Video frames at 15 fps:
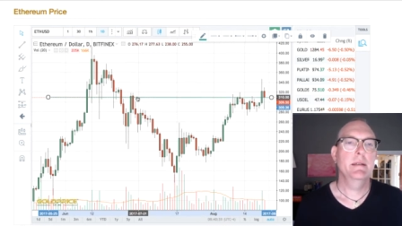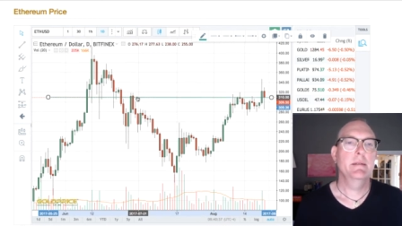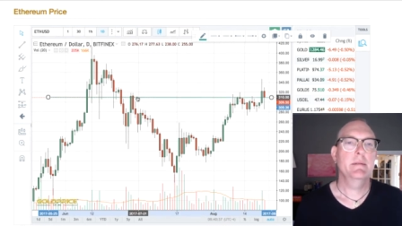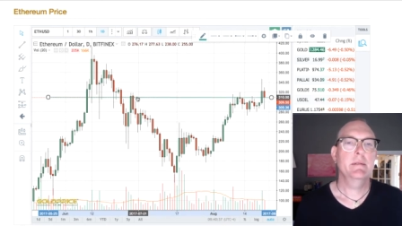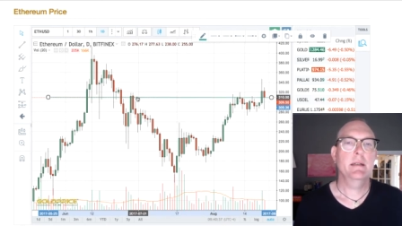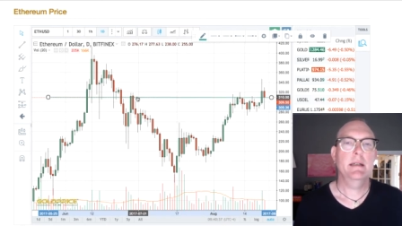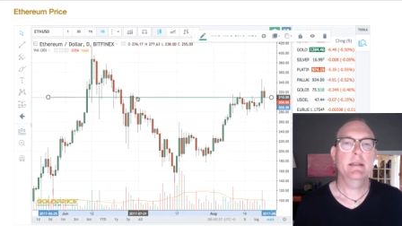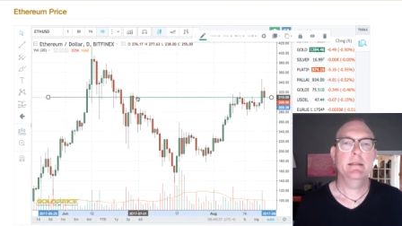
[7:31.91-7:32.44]

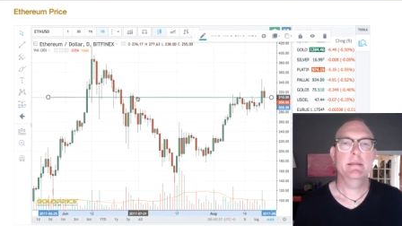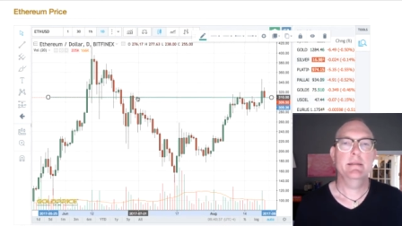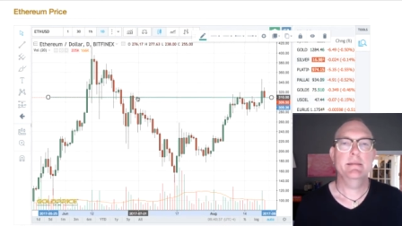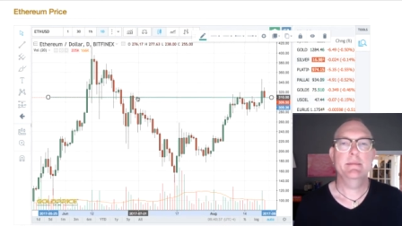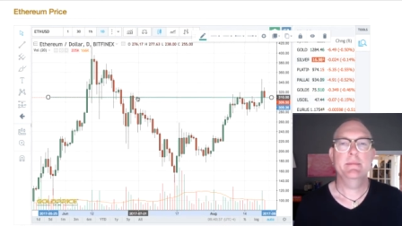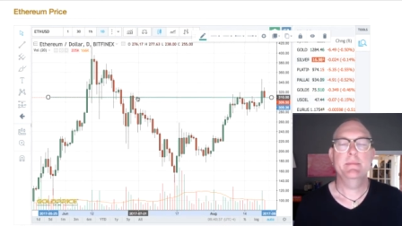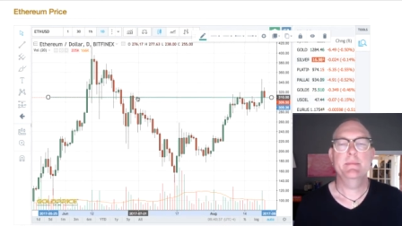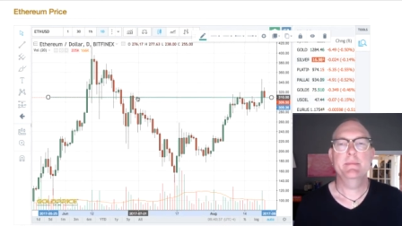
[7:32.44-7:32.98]
right?
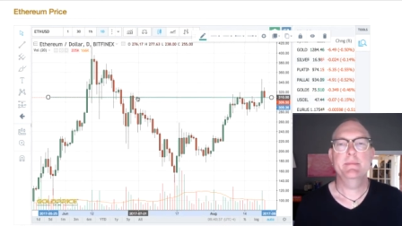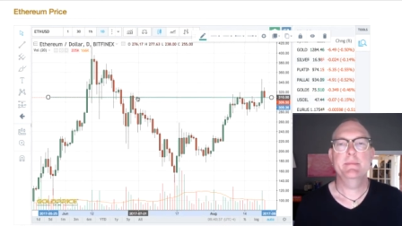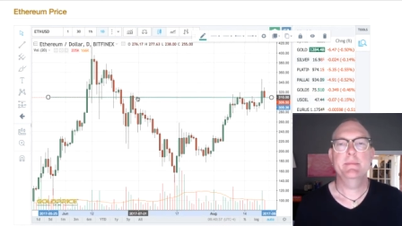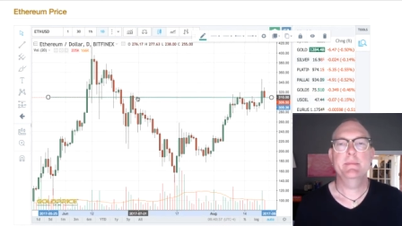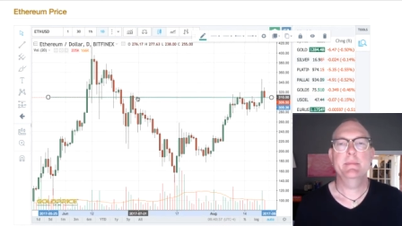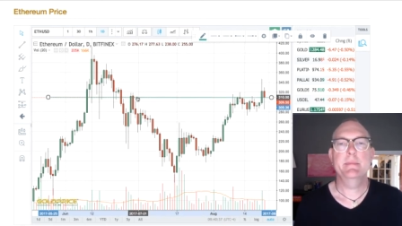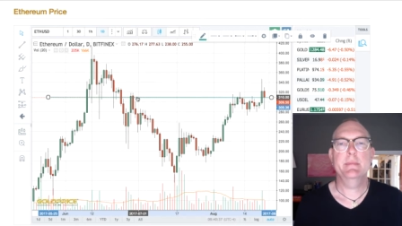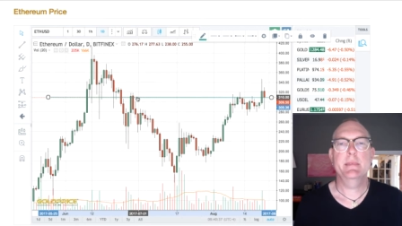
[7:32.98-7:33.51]

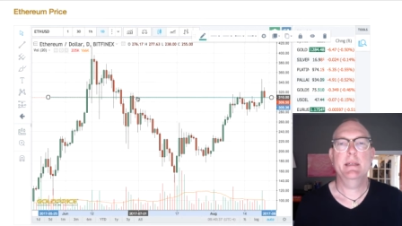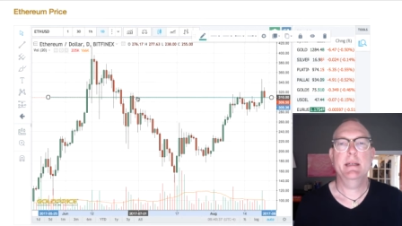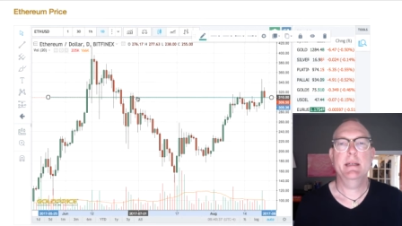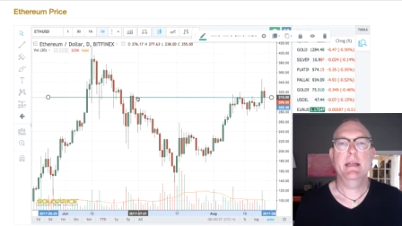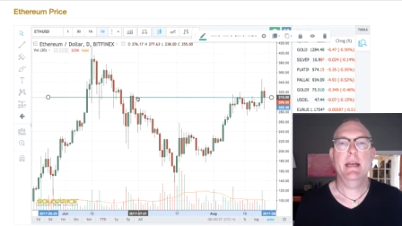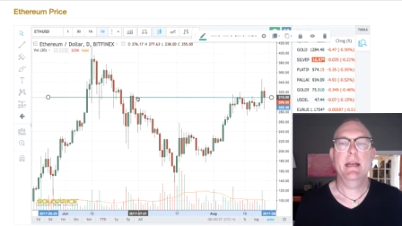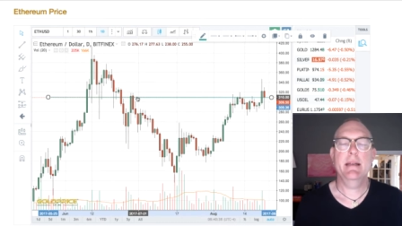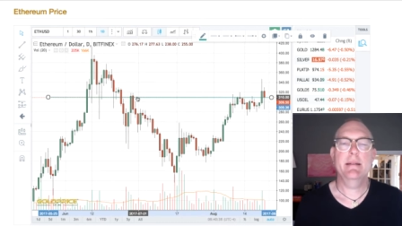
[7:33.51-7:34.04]
And
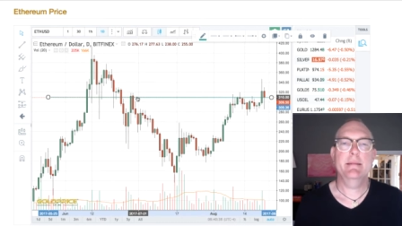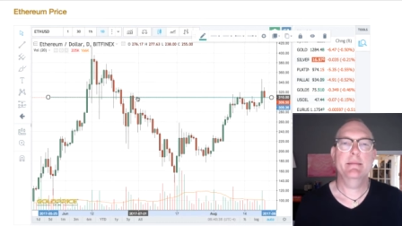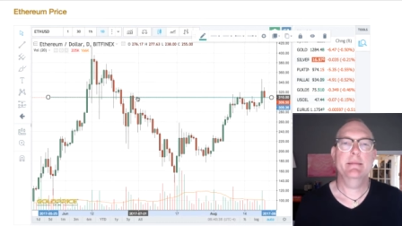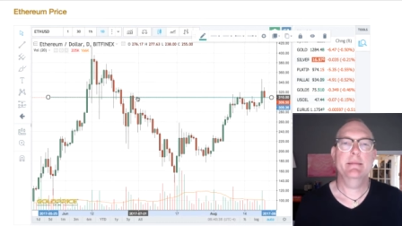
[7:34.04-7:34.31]
again,